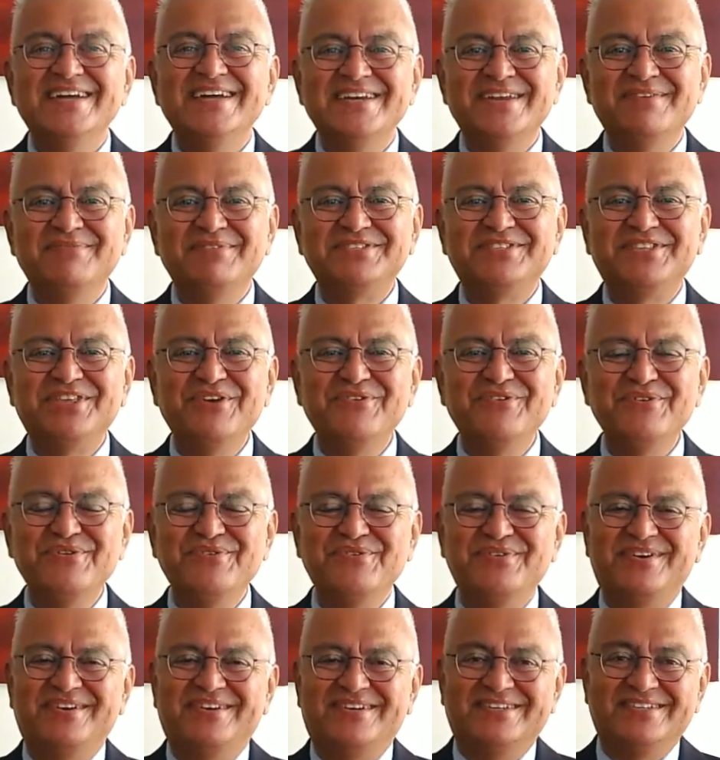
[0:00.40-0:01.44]
Namaste,
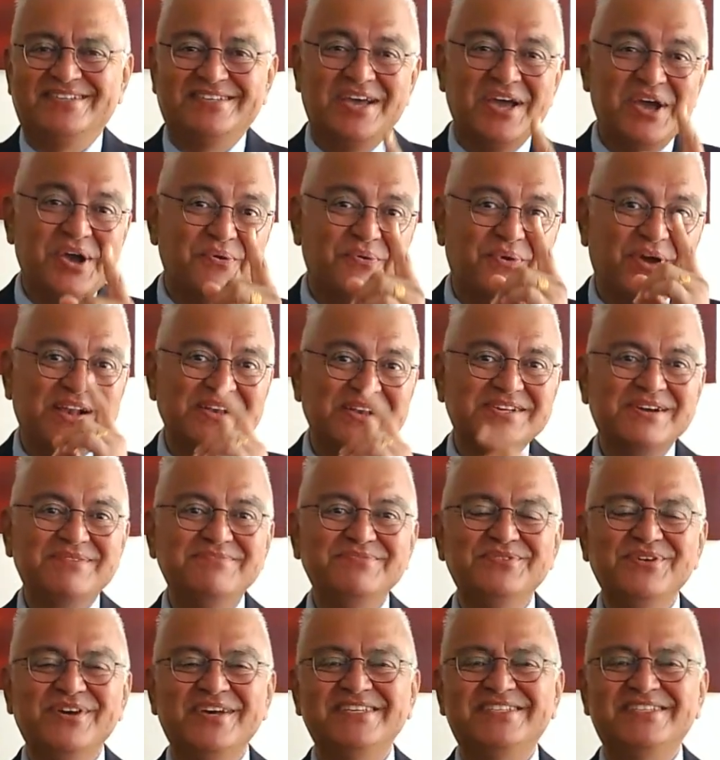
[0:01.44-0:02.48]
viewers.
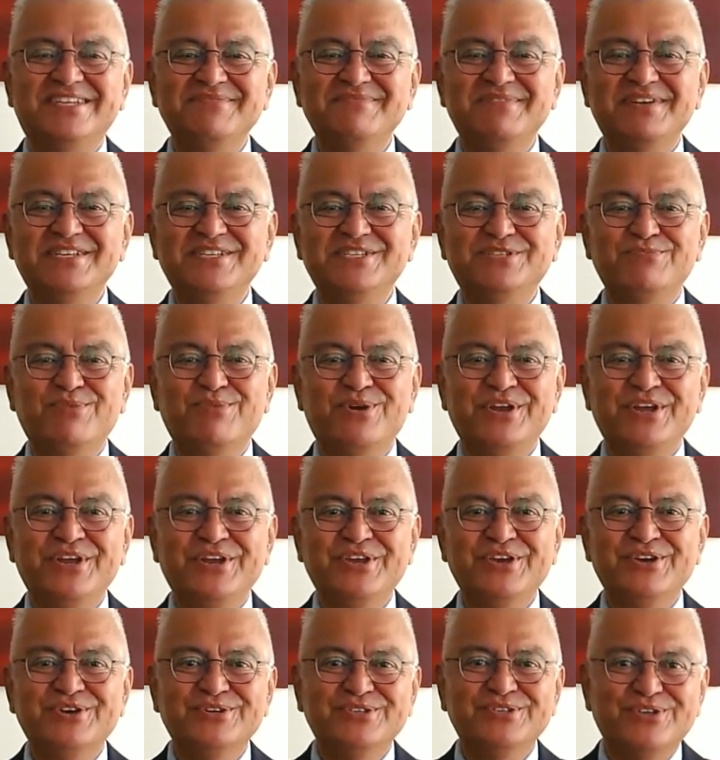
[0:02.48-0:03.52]
Welcome to ST Money's Morning
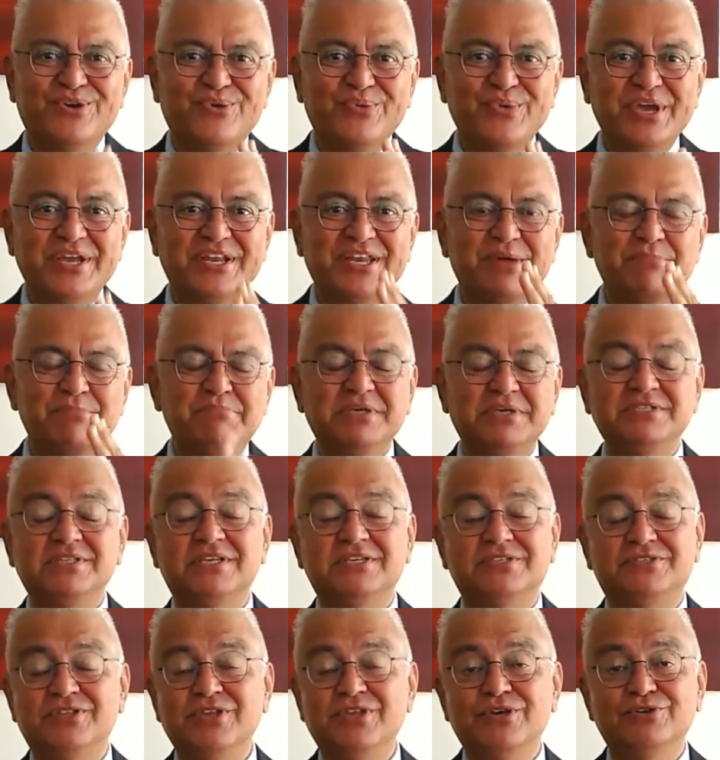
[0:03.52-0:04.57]
News, your weekday
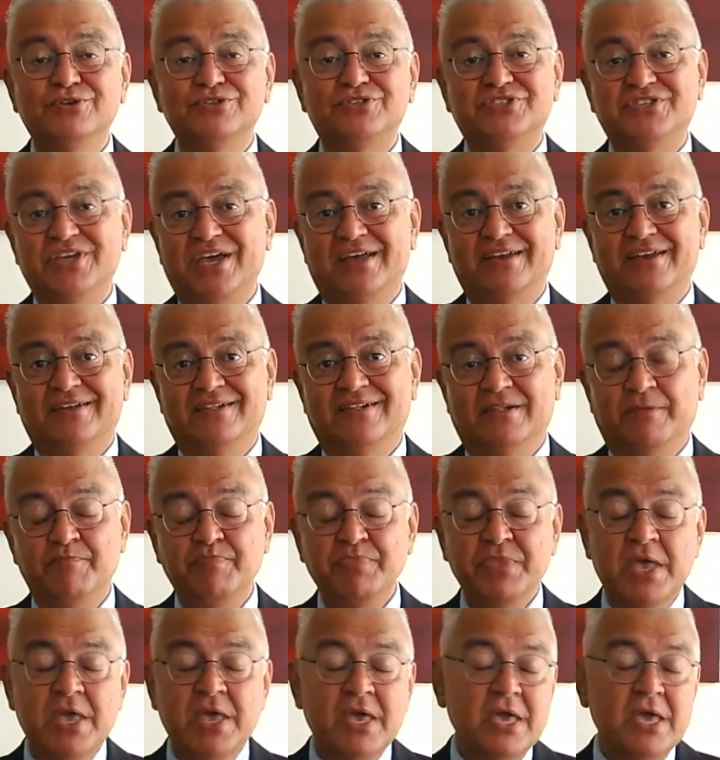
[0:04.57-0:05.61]
business news channel.
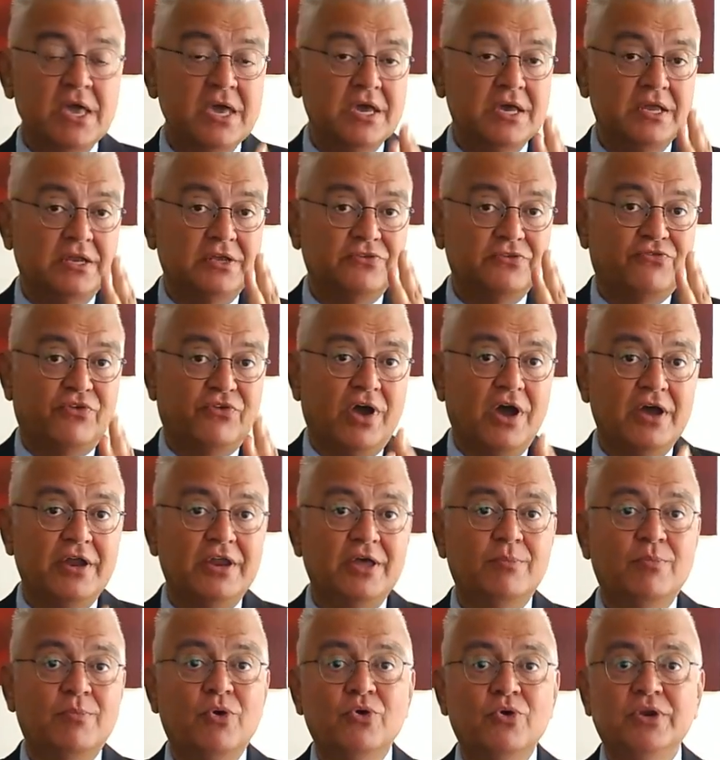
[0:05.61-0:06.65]
It is
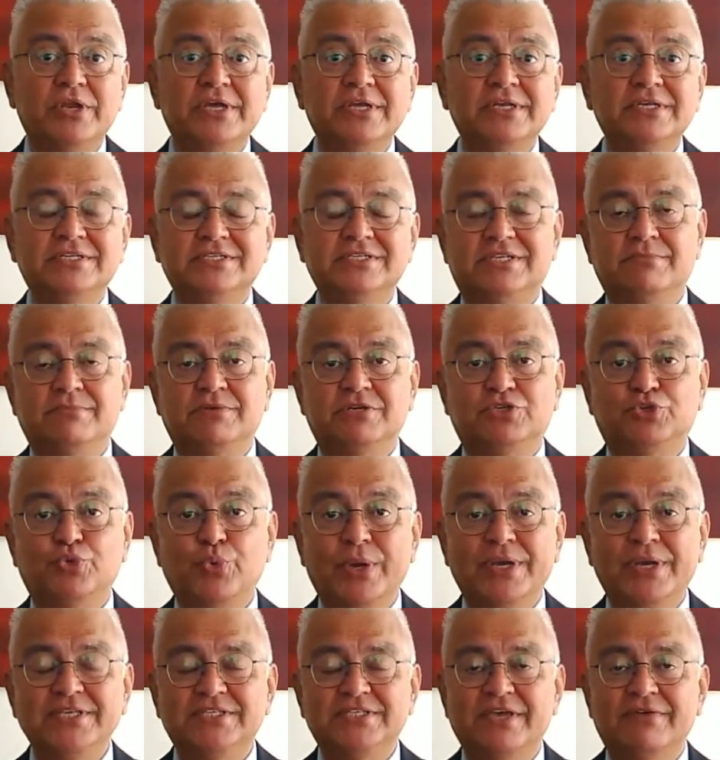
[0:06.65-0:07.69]
Friday morning, December
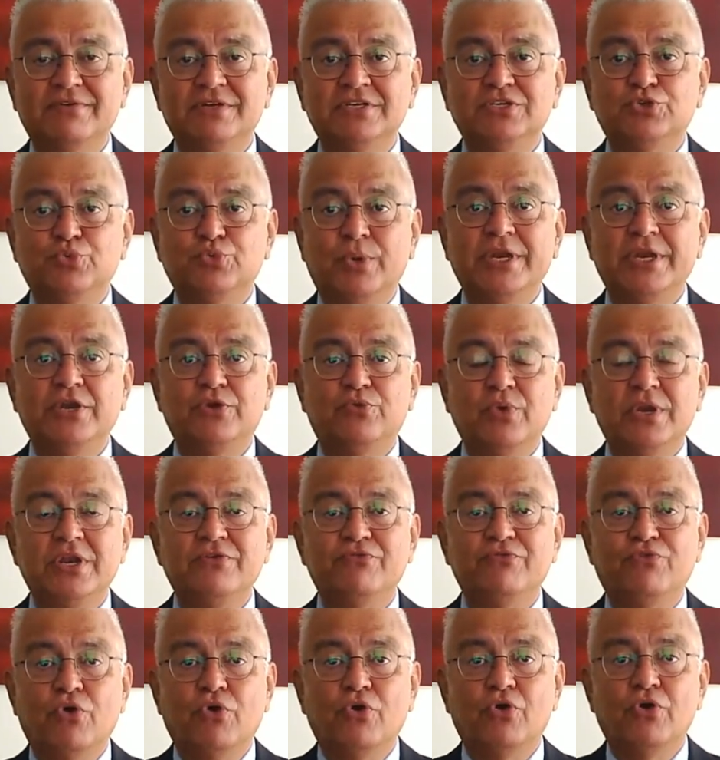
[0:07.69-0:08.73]
27,
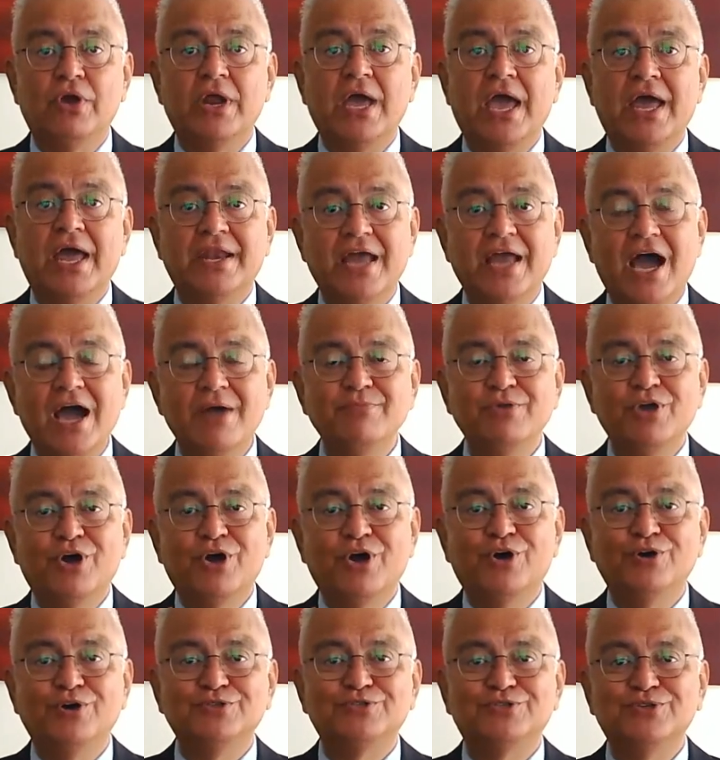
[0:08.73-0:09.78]
2024, and I'm your
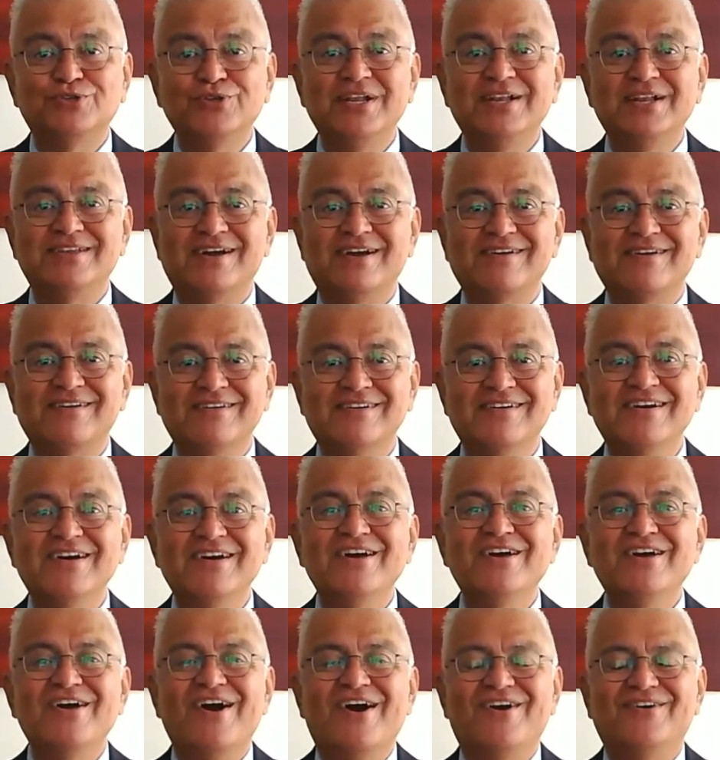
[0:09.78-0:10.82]
host, Sunil Thakker
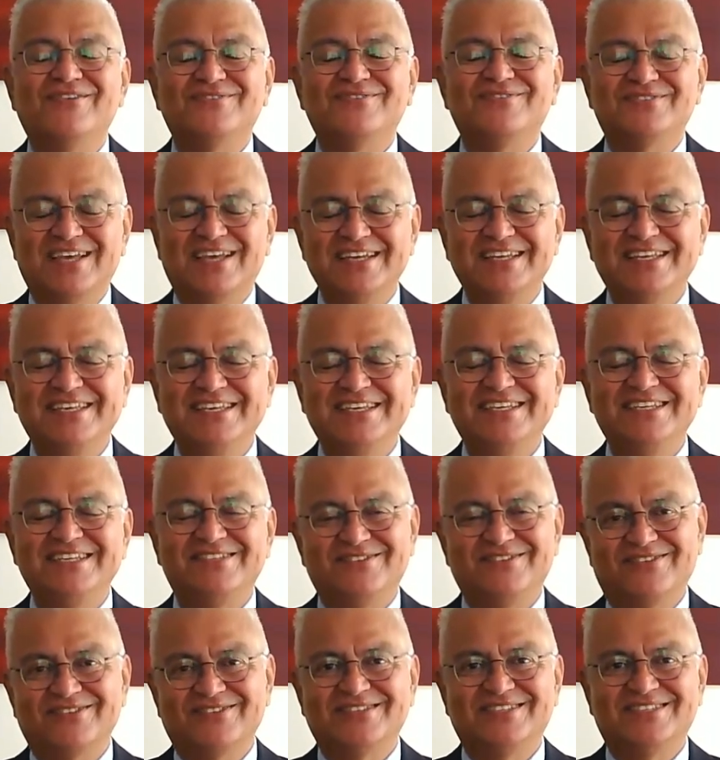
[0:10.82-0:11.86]
of Sunny
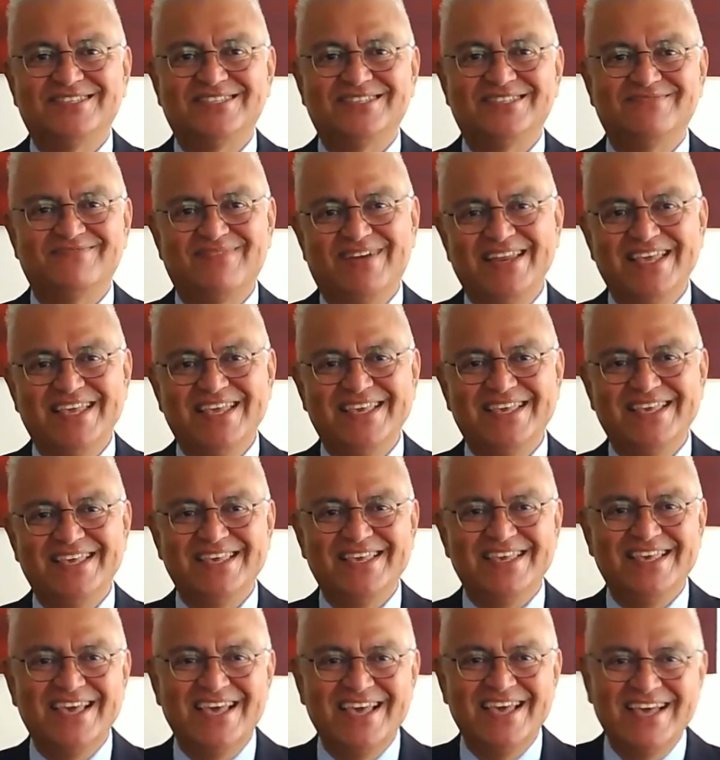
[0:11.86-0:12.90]
Talks Money.
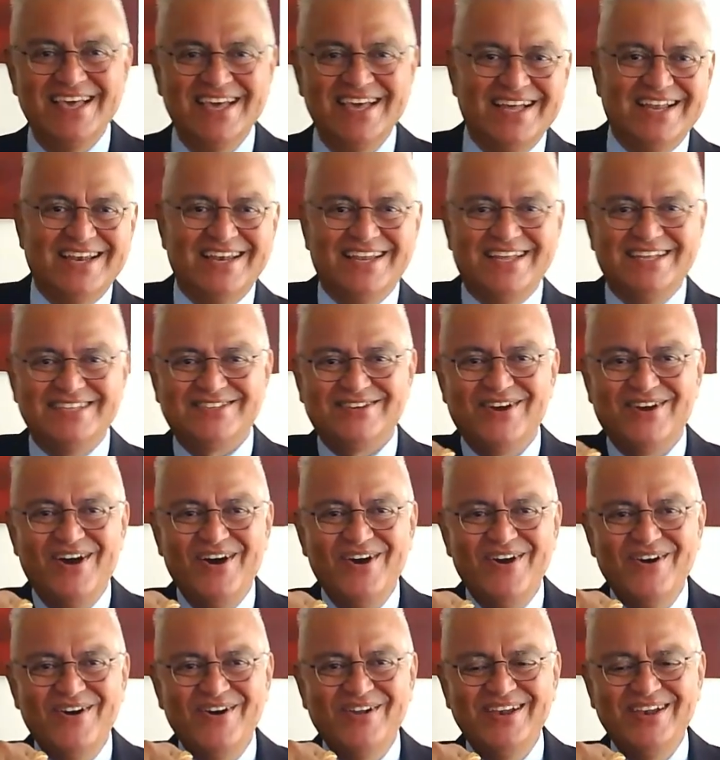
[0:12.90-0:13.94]
Let's
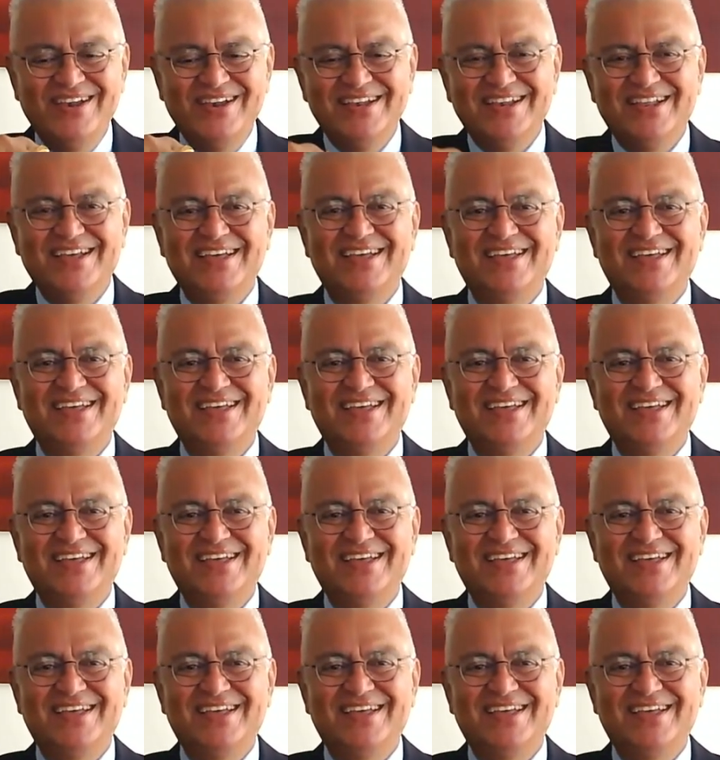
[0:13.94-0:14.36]
roll.